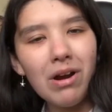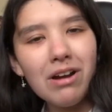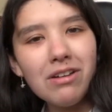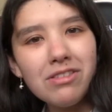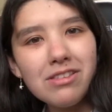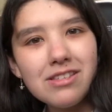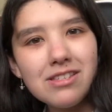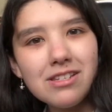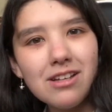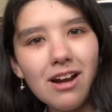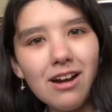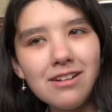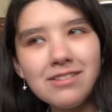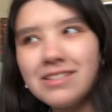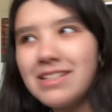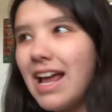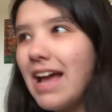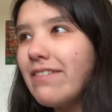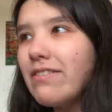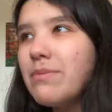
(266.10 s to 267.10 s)
are the scars
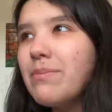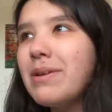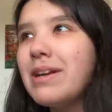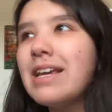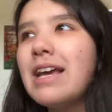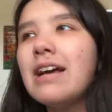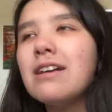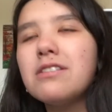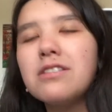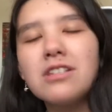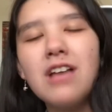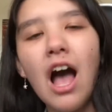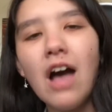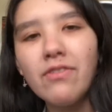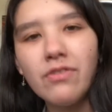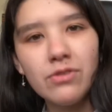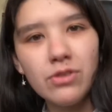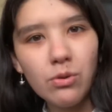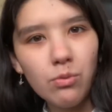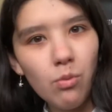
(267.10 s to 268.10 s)
that everybody else got
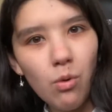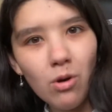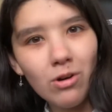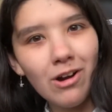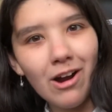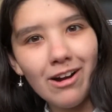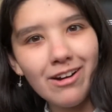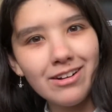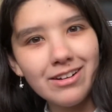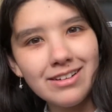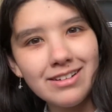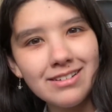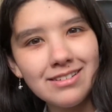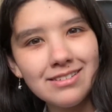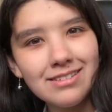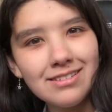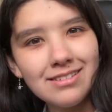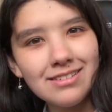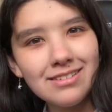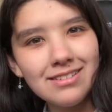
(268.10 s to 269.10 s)
from the war arc?
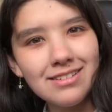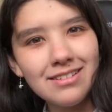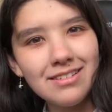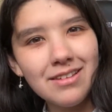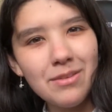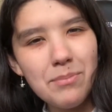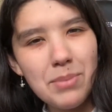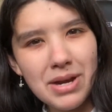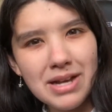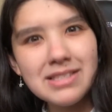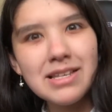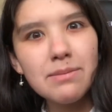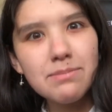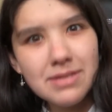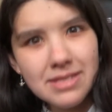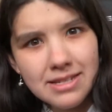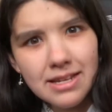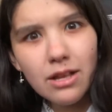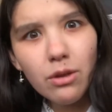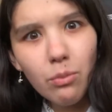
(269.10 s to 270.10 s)
Because I'm
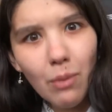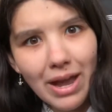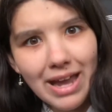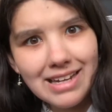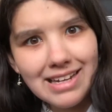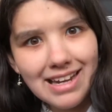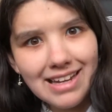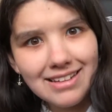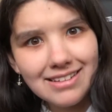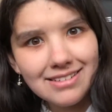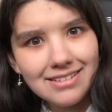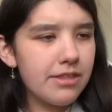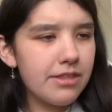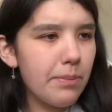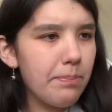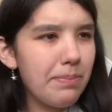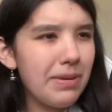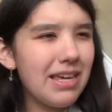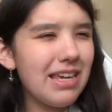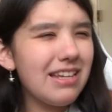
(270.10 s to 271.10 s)
still waiting.
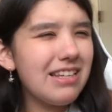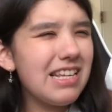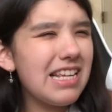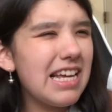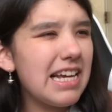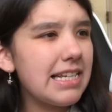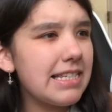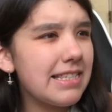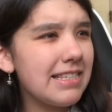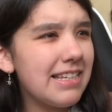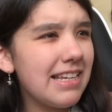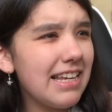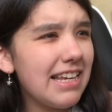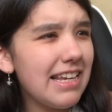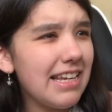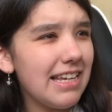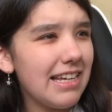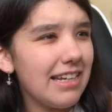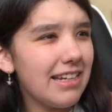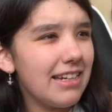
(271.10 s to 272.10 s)

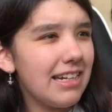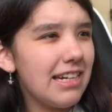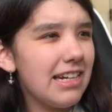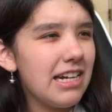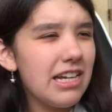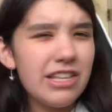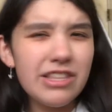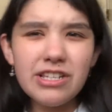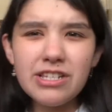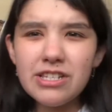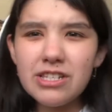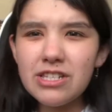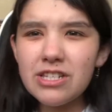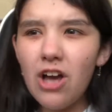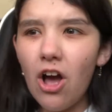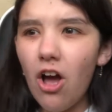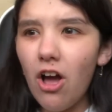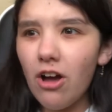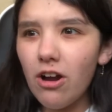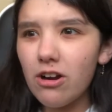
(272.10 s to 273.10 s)
PTSD. The
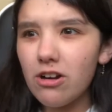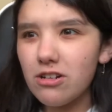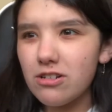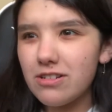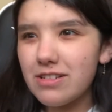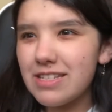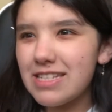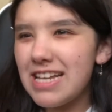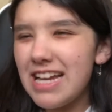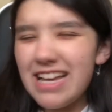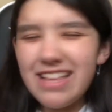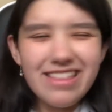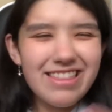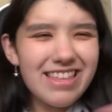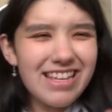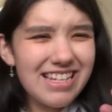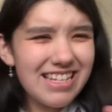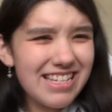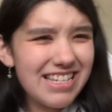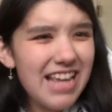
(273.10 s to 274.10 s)
scars,
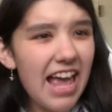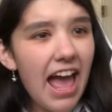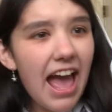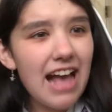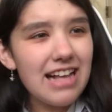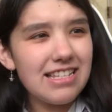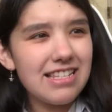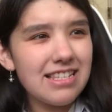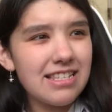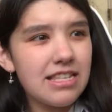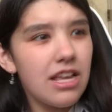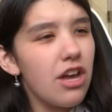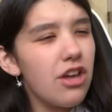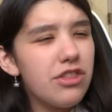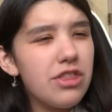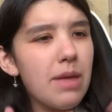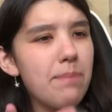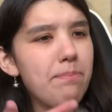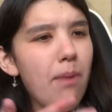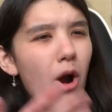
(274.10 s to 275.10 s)
the deaths,
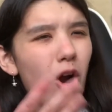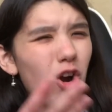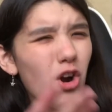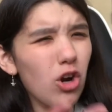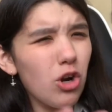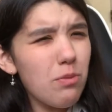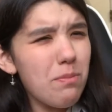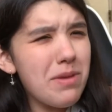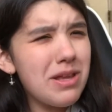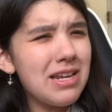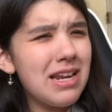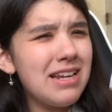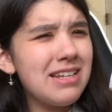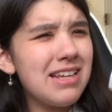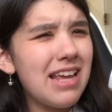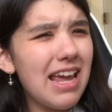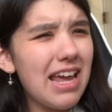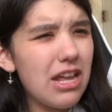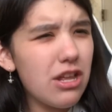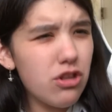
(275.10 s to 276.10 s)
the permanent
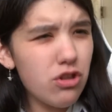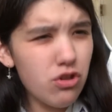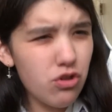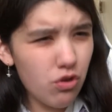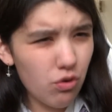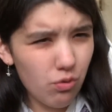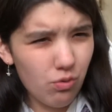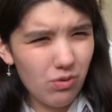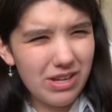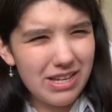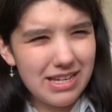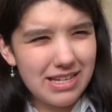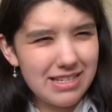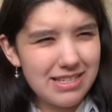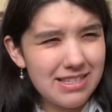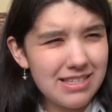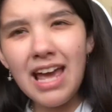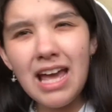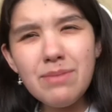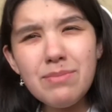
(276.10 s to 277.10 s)

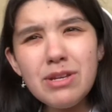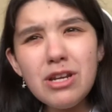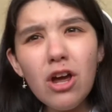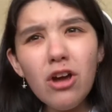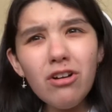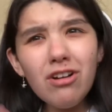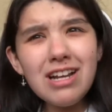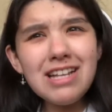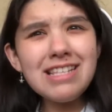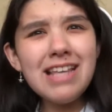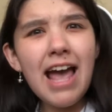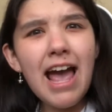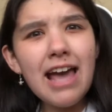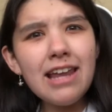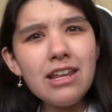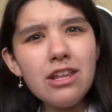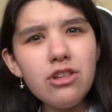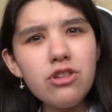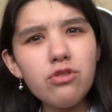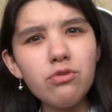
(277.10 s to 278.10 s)
injuries. Haminari's head
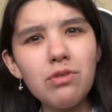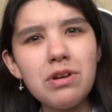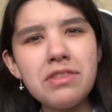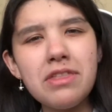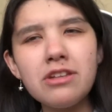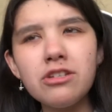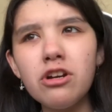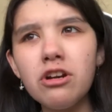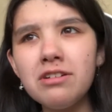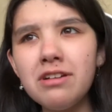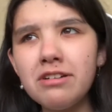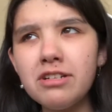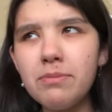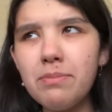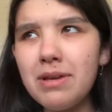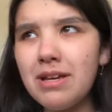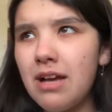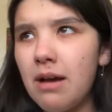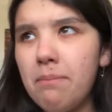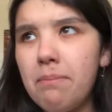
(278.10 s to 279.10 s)
injury that turned out to
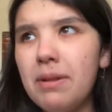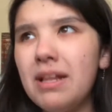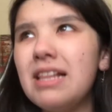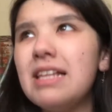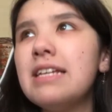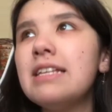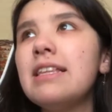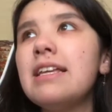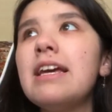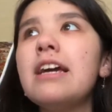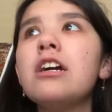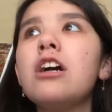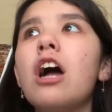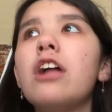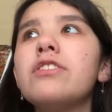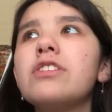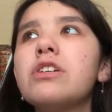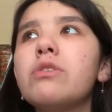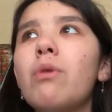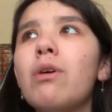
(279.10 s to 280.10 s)
be completely
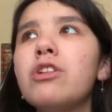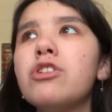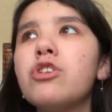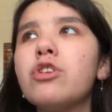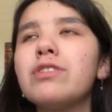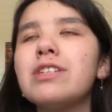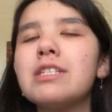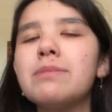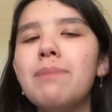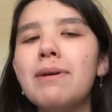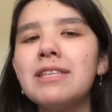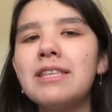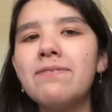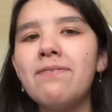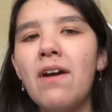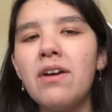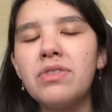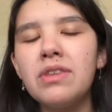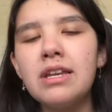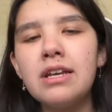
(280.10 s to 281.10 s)
inconsequential despite the
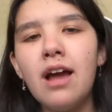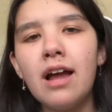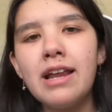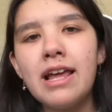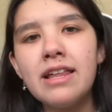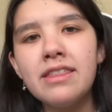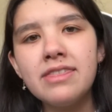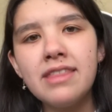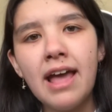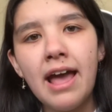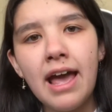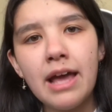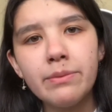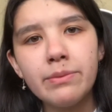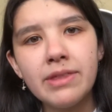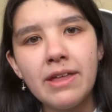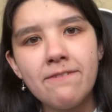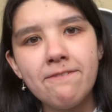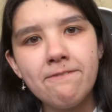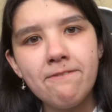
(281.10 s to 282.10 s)
fact that he got hit in the head
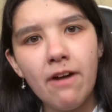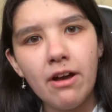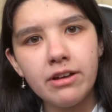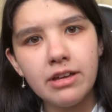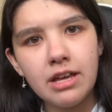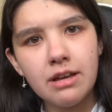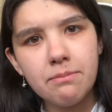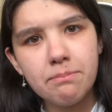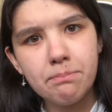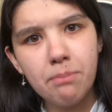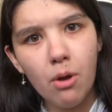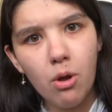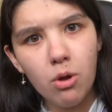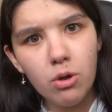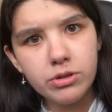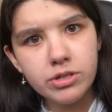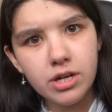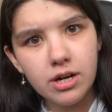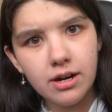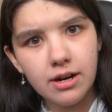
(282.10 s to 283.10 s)
with a fucking
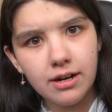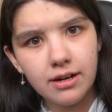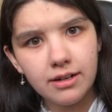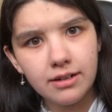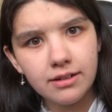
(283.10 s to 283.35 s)
boulder.